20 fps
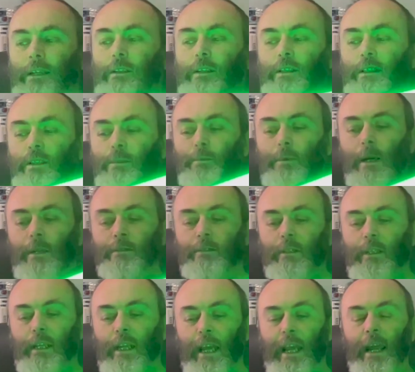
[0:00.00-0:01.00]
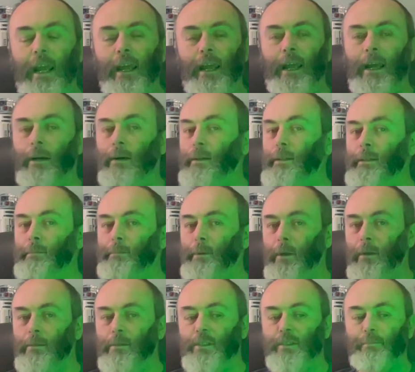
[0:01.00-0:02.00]
that you won't get out of the
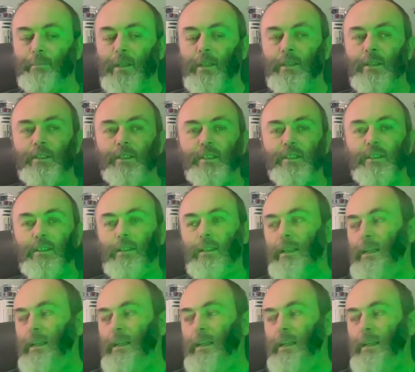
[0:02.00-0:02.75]
box because